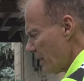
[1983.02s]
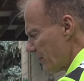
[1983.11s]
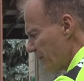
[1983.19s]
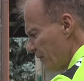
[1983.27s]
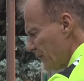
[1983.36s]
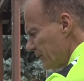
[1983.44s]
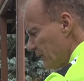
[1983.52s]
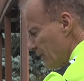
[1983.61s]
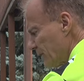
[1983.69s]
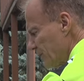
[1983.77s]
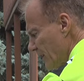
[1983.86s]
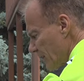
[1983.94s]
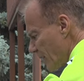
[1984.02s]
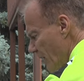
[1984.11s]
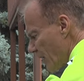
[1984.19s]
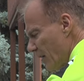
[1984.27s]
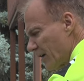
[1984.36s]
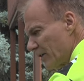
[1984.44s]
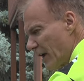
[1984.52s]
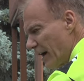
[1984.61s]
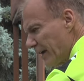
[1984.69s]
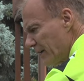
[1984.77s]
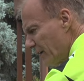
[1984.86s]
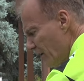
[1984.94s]
This is a
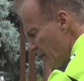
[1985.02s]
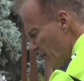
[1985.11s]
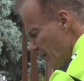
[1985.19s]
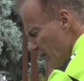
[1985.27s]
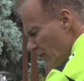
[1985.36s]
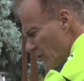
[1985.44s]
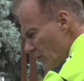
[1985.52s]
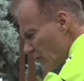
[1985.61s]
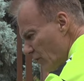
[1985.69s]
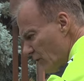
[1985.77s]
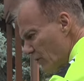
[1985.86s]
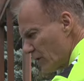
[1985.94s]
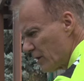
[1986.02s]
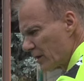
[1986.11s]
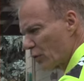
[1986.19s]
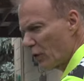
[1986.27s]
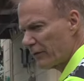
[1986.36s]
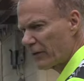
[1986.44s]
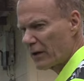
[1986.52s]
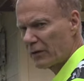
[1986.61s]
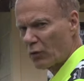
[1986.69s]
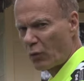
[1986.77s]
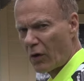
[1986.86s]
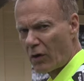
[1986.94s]
R9
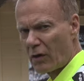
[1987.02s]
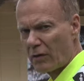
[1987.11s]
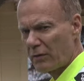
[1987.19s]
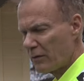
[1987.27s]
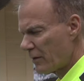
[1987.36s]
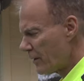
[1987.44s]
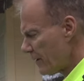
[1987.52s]
equivalent wall.